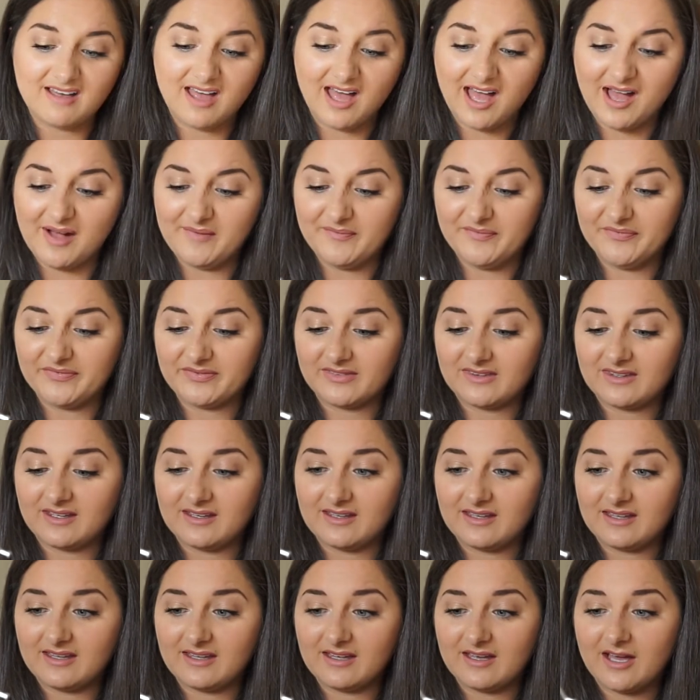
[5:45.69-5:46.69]
I
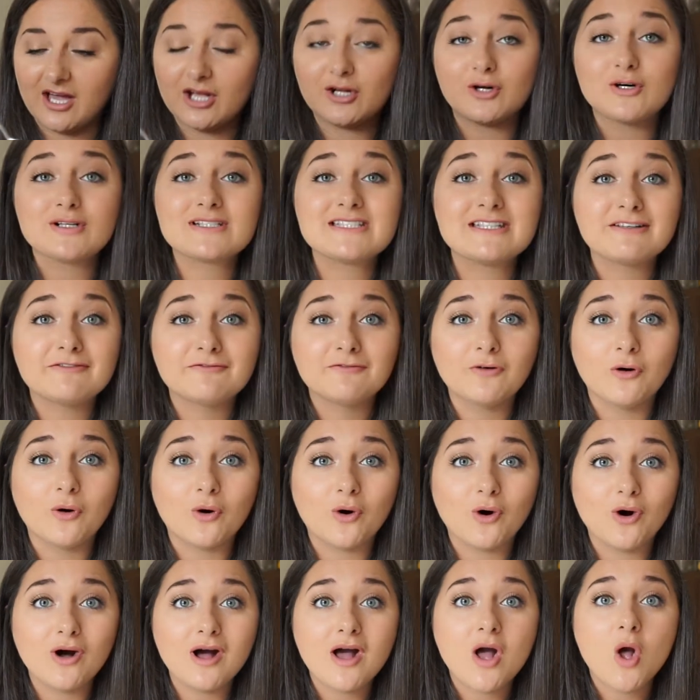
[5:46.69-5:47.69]
got it
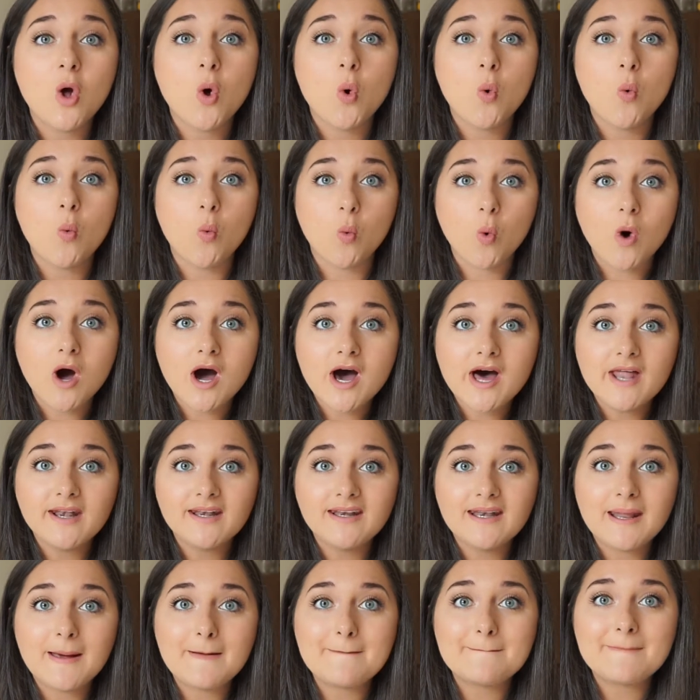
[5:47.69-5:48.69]
for
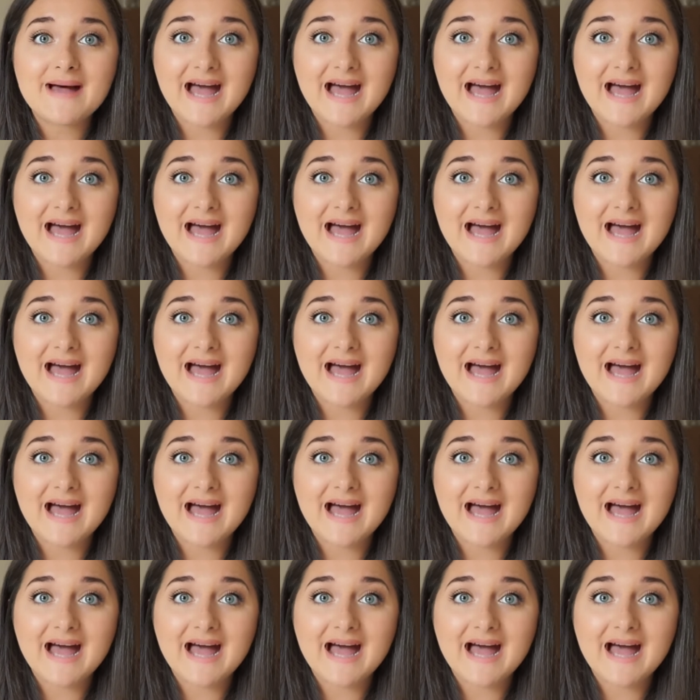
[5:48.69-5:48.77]
£1